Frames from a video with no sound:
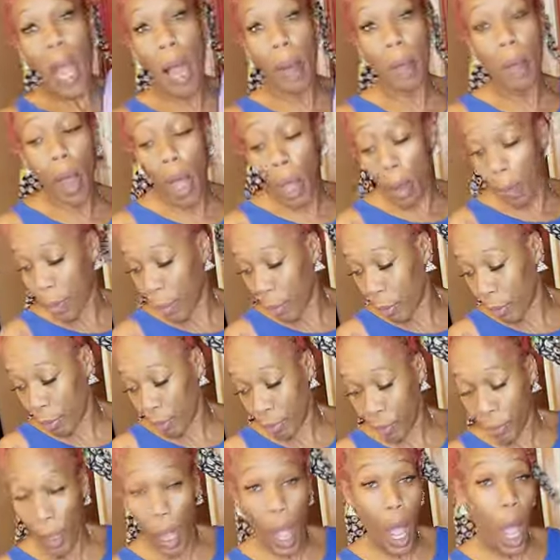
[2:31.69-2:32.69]
I'm humble.
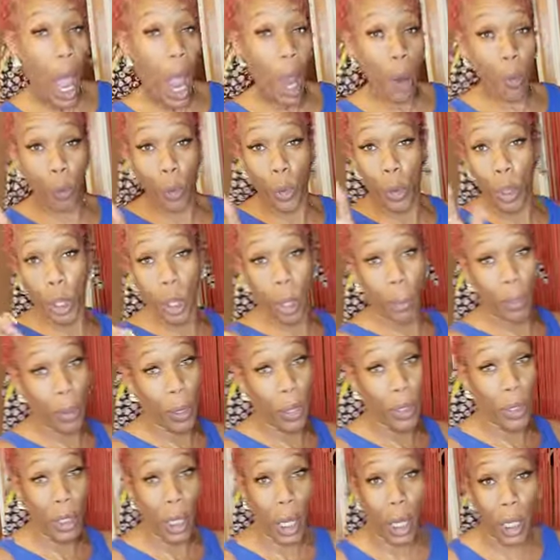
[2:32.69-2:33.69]
I really
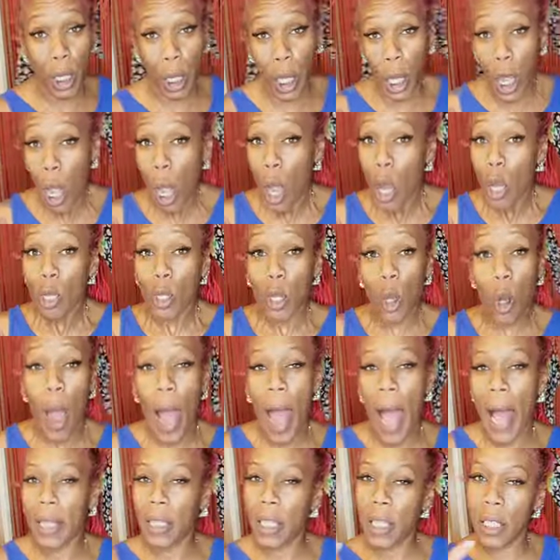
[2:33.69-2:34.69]
appreciate it. So
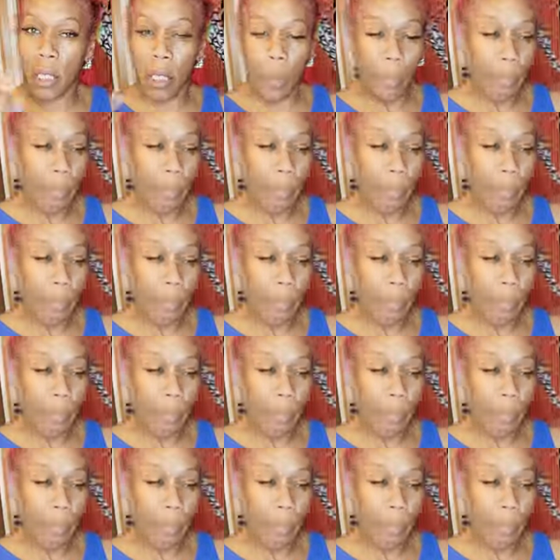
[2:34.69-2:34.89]
I